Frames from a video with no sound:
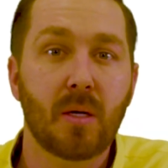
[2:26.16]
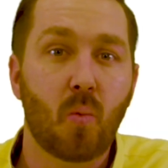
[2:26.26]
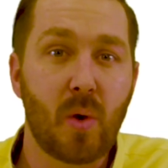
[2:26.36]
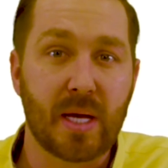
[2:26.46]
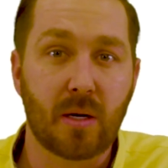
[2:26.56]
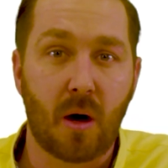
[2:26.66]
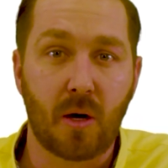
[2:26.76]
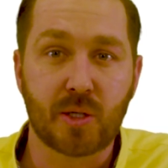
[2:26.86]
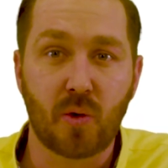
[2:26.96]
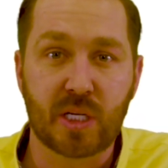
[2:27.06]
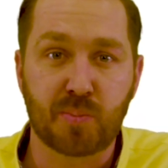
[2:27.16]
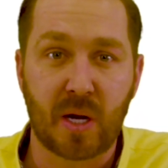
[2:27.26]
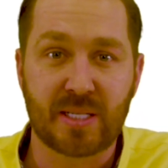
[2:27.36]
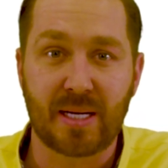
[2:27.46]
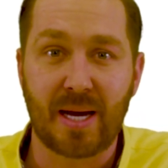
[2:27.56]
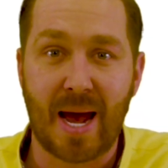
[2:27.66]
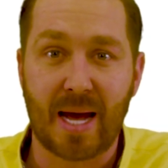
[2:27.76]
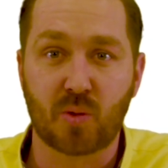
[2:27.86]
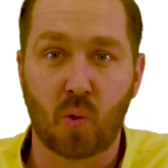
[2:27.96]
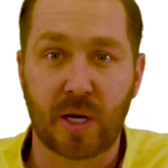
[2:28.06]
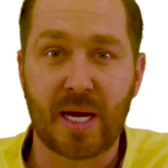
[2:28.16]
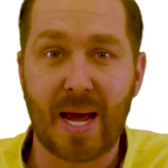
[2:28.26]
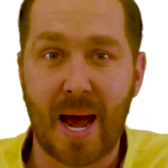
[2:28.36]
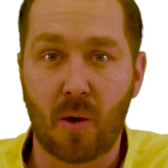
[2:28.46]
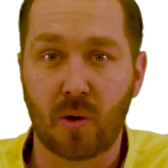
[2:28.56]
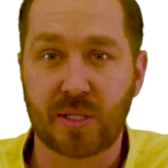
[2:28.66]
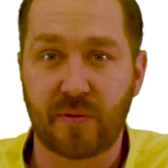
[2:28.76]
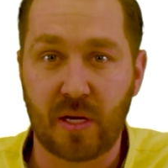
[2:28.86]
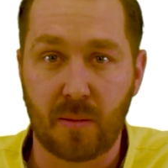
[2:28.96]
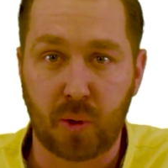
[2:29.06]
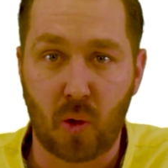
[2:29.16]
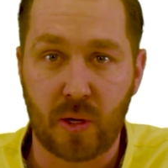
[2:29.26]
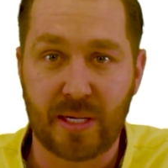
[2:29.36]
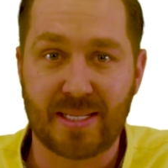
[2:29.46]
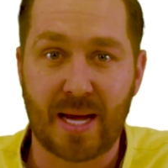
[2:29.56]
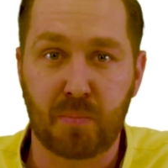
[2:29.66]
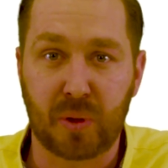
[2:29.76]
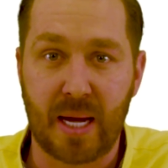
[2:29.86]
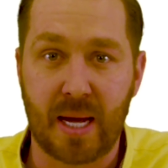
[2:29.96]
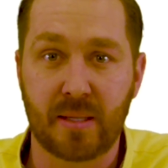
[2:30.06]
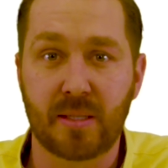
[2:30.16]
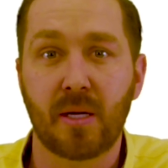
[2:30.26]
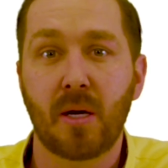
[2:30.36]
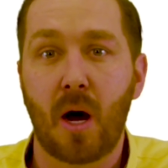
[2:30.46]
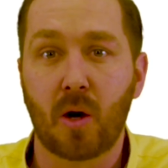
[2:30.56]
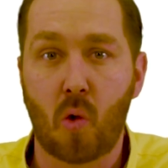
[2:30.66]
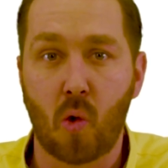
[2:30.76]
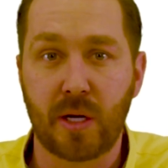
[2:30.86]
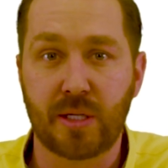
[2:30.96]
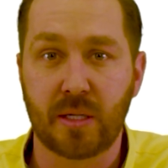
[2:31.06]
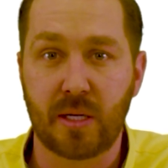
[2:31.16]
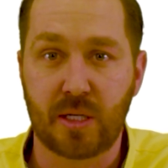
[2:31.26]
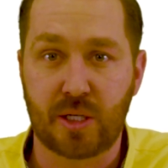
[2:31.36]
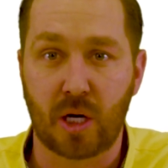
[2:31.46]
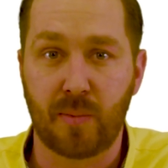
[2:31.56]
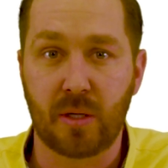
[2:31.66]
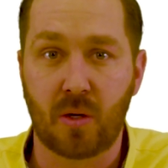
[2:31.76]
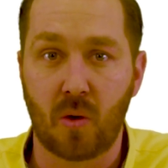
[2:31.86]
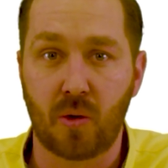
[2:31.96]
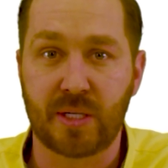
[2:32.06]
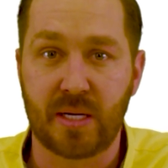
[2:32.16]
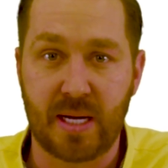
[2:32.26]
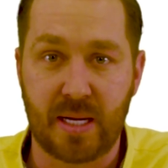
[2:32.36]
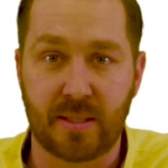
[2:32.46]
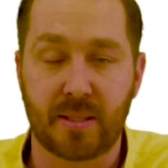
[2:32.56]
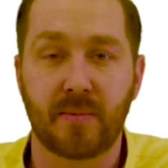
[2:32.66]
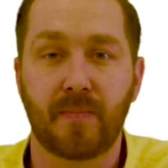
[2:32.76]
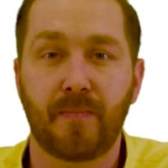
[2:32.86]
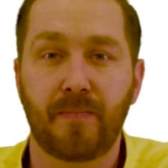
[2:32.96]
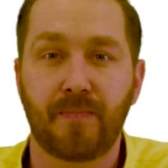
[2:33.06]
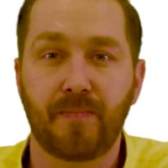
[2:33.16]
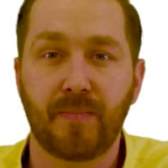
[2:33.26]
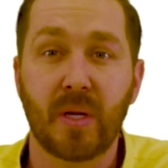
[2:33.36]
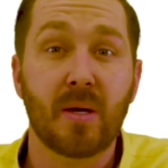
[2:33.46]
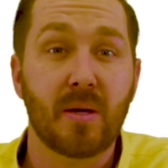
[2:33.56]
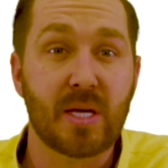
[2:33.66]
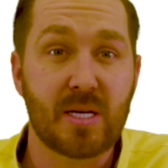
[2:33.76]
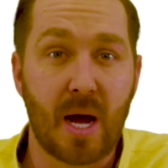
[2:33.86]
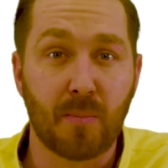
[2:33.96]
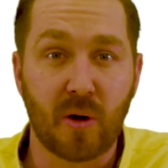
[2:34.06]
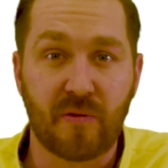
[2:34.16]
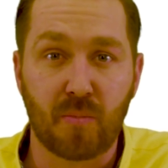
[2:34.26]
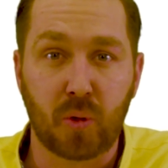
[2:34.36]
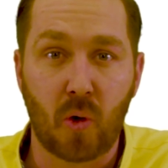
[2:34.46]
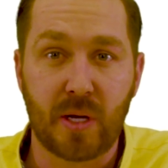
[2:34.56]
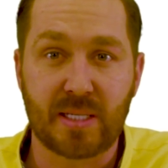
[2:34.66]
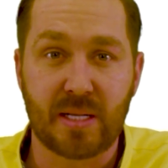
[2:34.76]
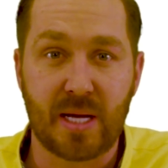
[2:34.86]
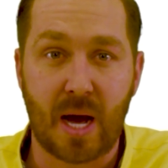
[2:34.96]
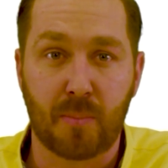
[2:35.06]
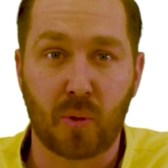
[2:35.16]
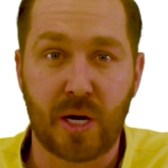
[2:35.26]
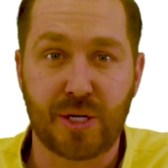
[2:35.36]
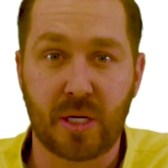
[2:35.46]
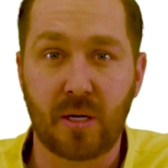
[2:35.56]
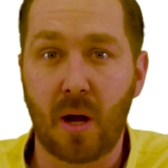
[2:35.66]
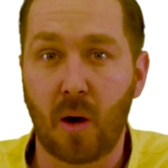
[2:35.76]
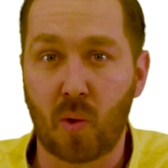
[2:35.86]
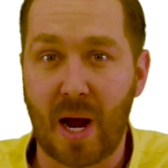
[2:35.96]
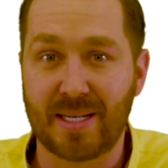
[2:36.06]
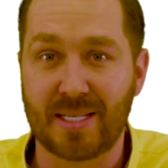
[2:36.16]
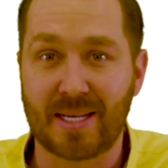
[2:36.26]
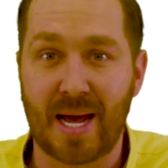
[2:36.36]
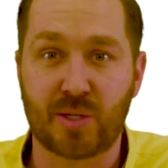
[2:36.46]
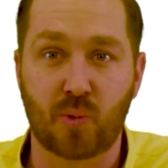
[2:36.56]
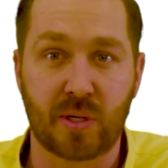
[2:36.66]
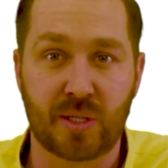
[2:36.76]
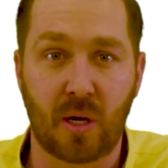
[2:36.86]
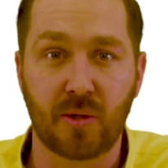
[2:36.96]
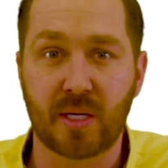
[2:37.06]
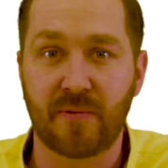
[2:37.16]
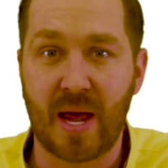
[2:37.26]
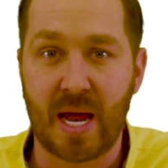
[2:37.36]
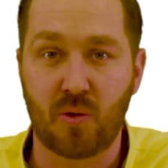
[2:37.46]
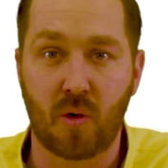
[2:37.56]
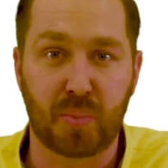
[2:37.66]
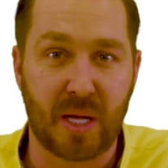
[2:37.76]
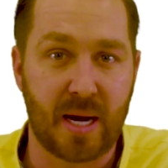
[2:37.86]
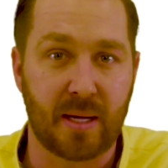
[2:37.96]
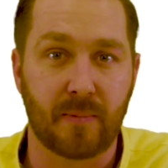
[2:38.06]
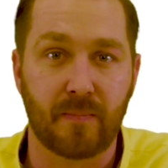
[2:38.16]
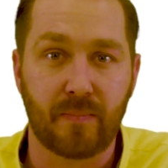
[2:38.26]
We can also express it as working hours of the employees that planned according to the determined goals and needs. The number of employees in the operation arises as a result of annual planning.